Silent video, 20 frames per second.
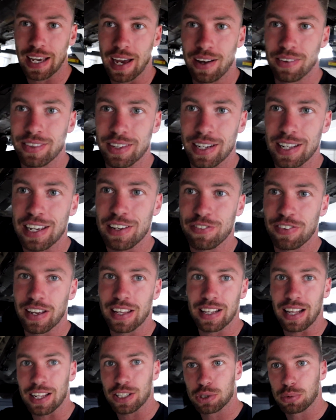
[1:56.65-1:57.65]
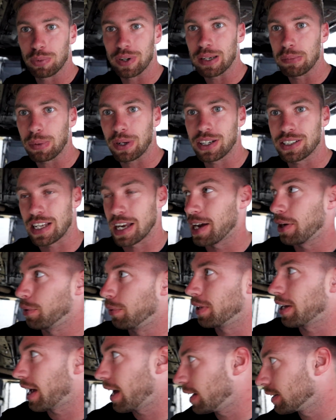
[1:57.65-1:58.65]
get underneath it last week because they
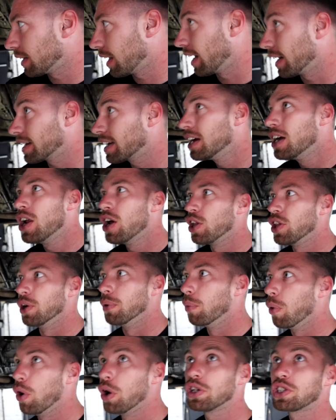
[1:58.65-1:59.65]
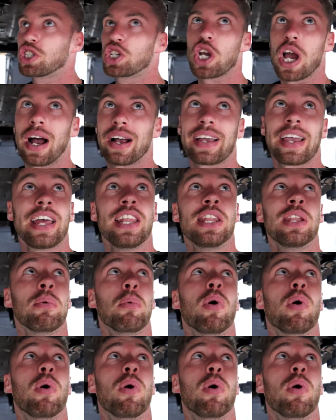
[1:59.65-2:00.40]
only had like the worst jack in the